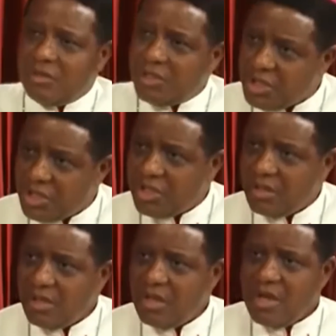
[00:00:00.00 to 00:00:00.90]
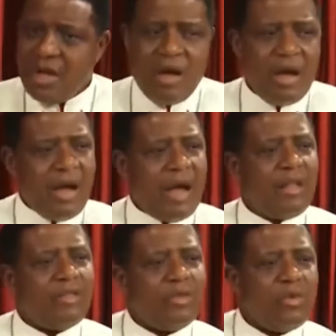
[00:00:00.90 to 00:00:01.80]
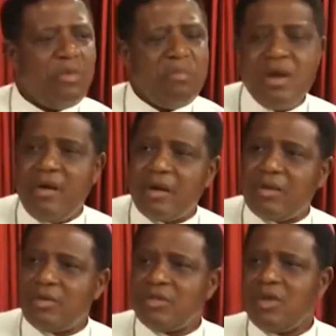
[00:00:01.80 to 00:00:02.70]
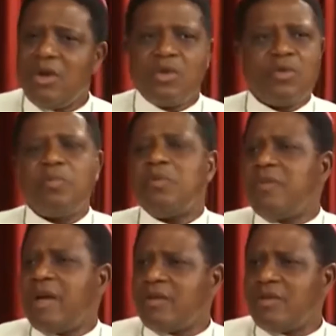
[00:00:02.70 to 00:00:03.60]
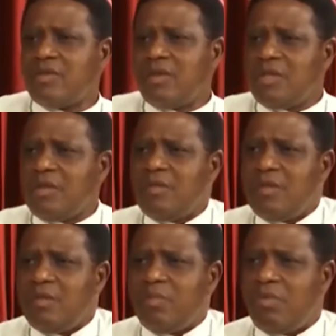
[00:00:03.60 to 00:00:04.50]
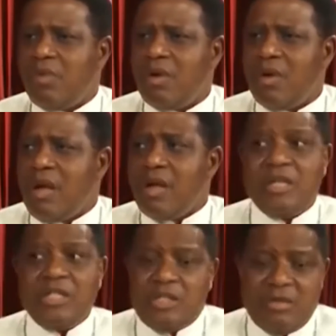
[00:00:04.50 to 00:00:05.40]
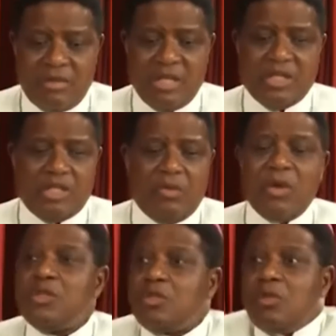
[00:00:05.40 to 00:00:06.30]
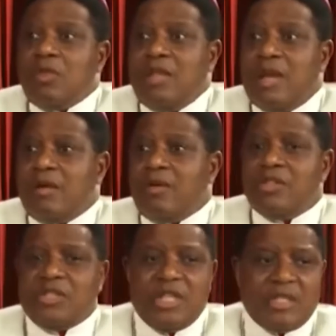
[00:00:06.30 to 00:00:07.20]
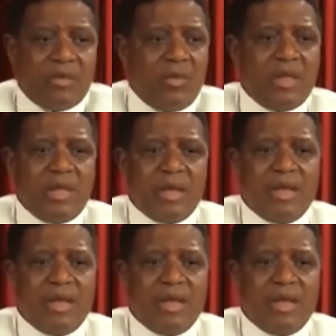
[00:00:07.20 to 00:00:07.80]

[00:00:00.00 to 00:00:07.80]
rich and through miracles to provide consolation for the poor. The rich will soothe their conscience when they